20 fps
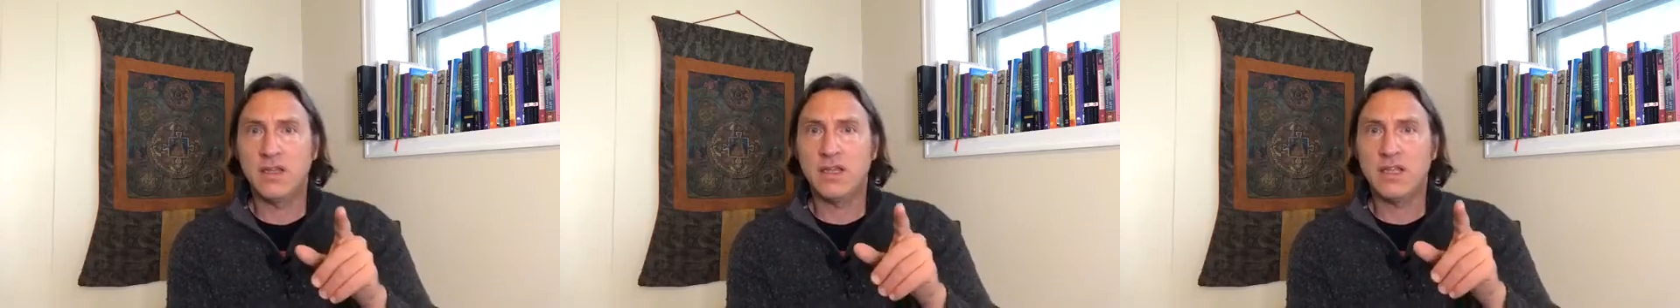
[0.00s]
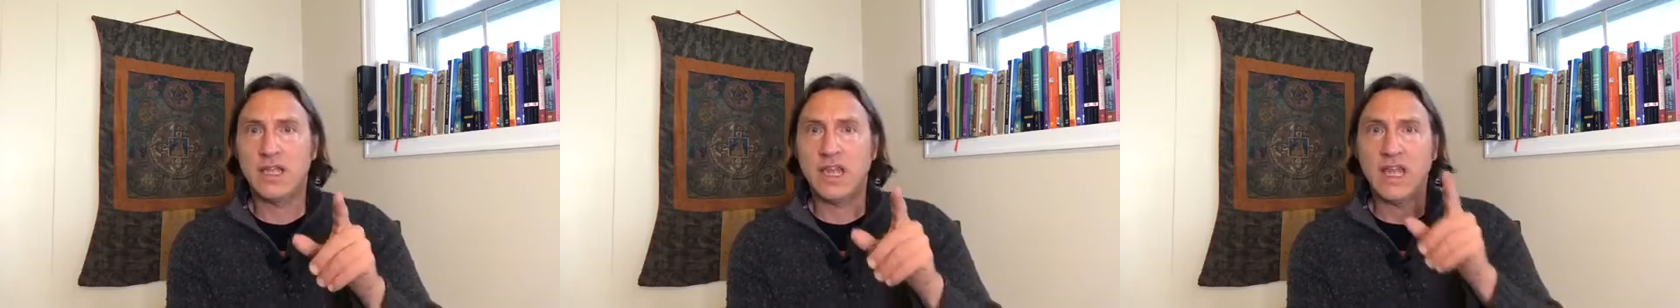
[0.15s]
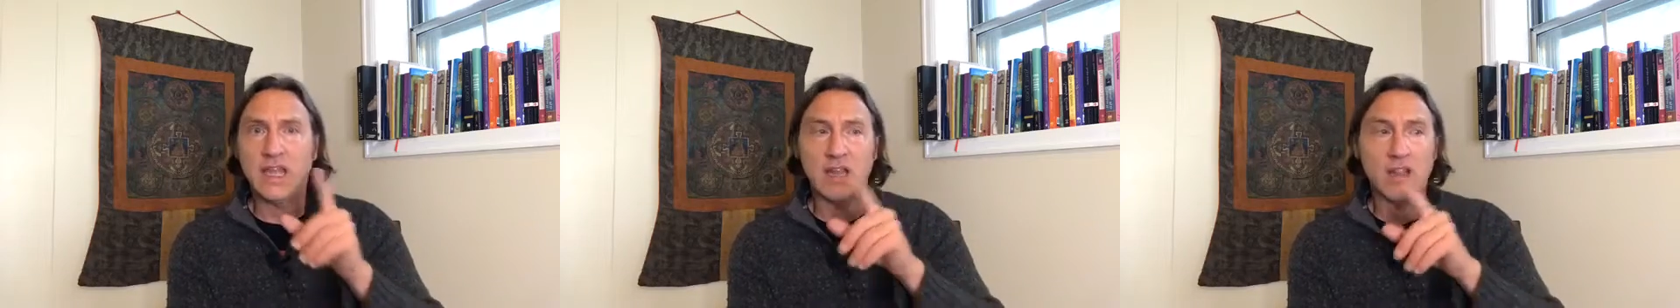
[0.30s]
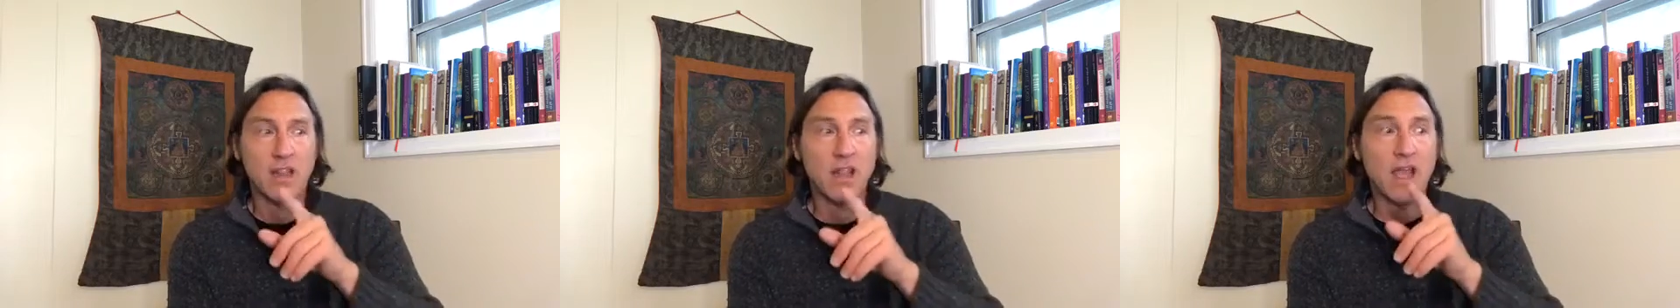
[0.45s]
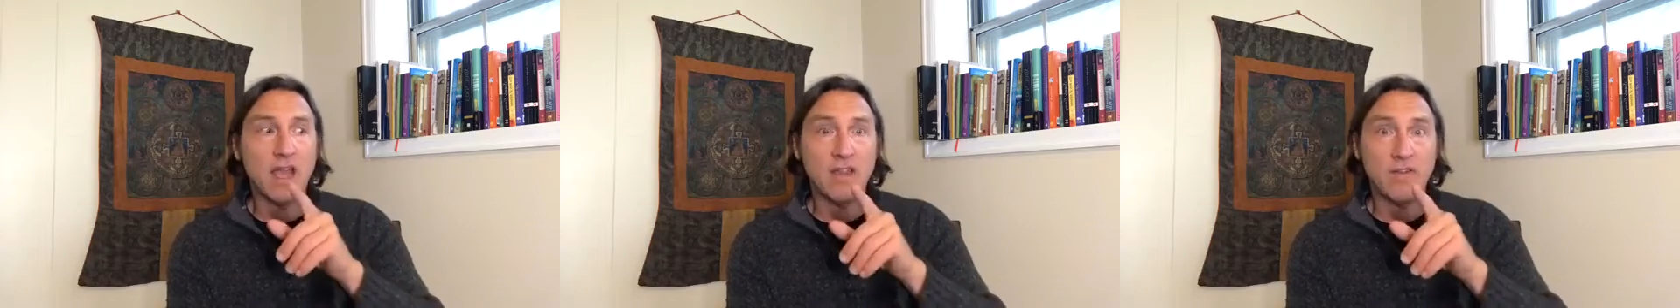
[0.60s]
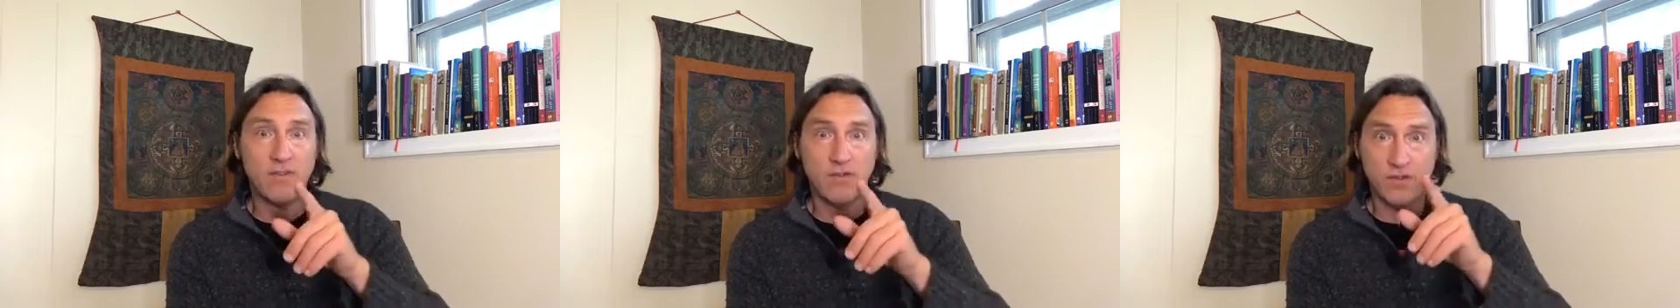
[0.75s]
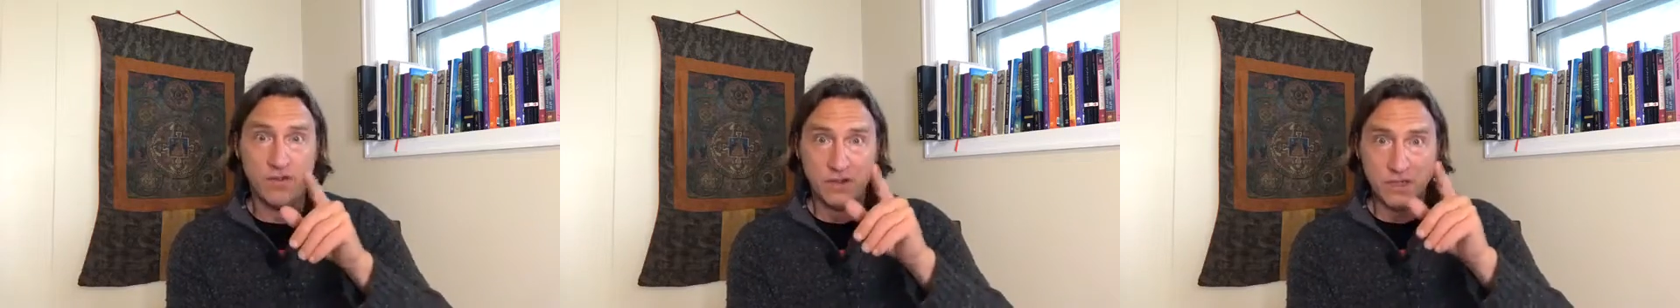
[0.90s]
can
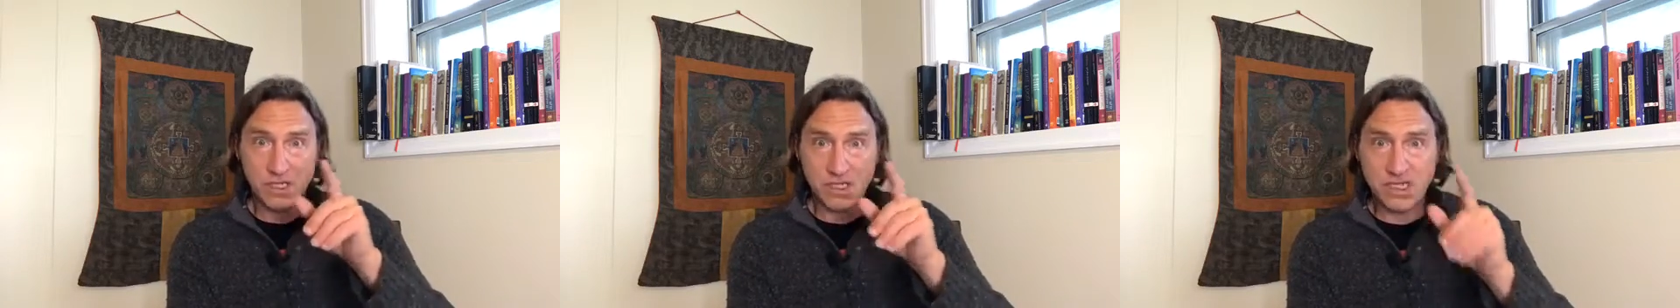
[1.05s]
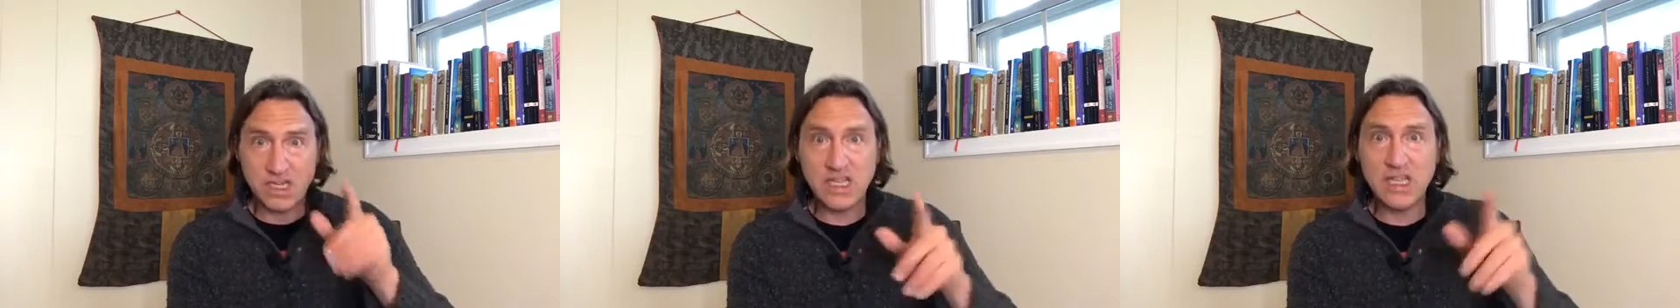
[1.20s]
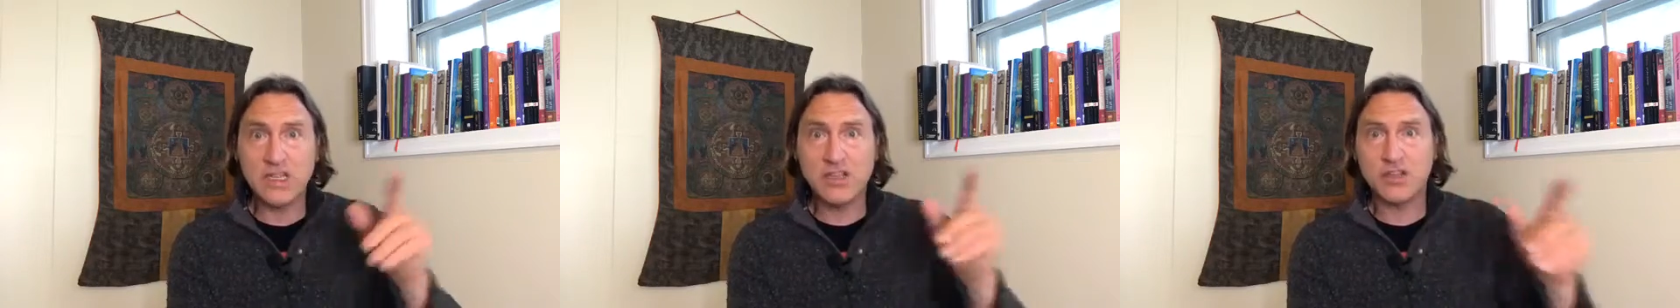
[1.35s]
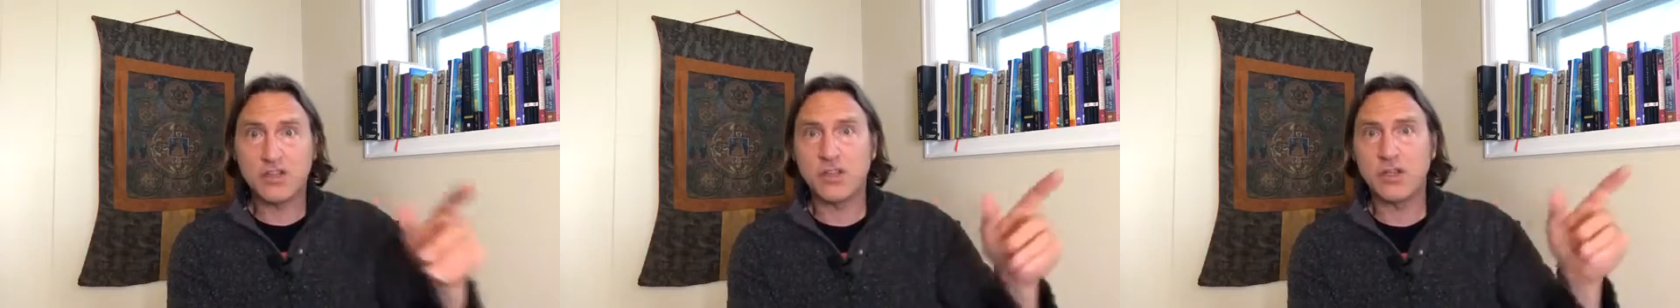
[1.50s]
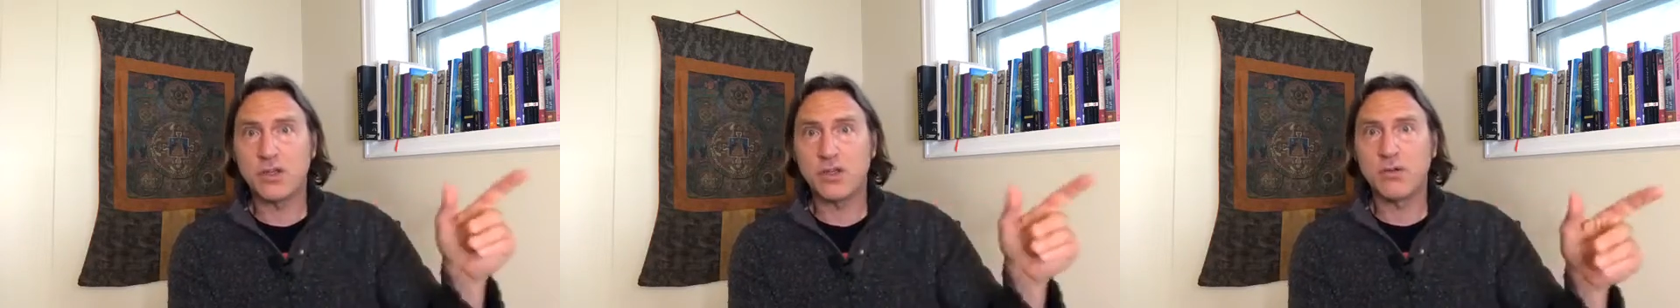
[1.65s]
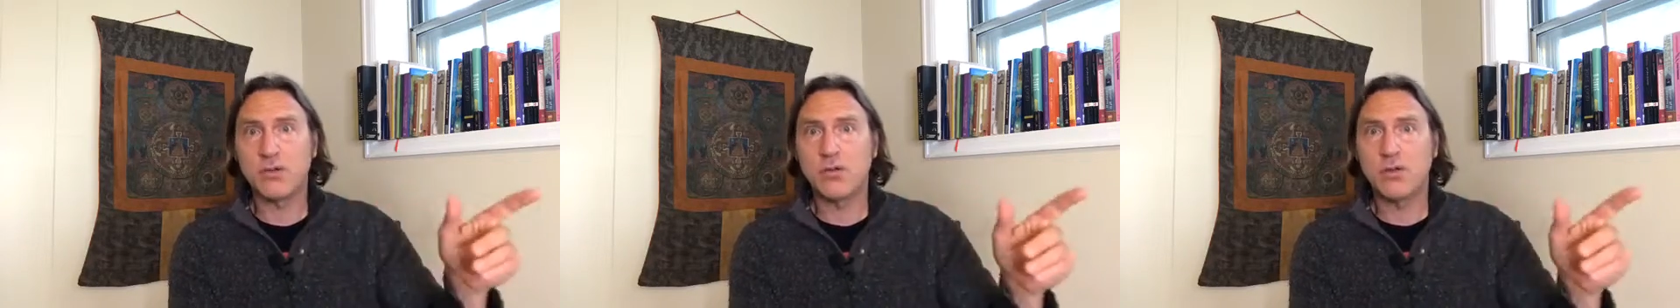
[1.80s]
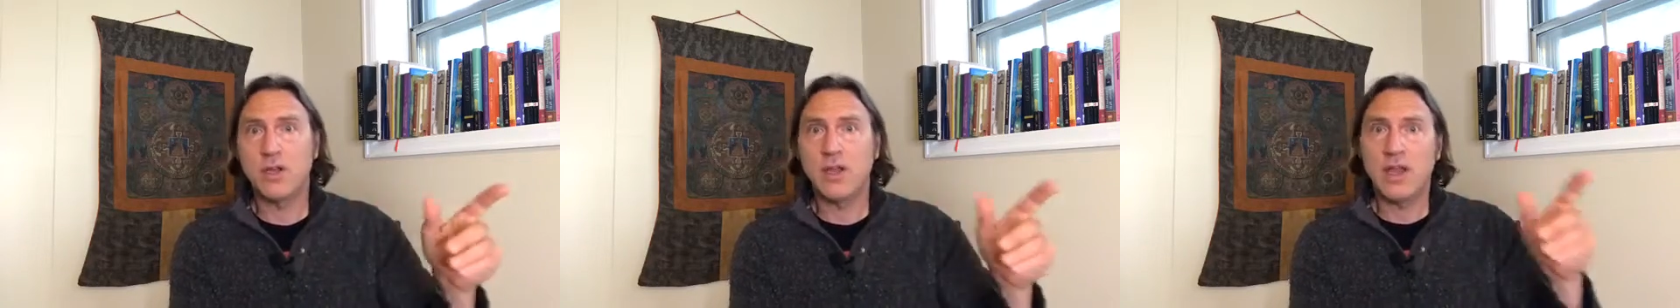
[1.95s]
life teach you,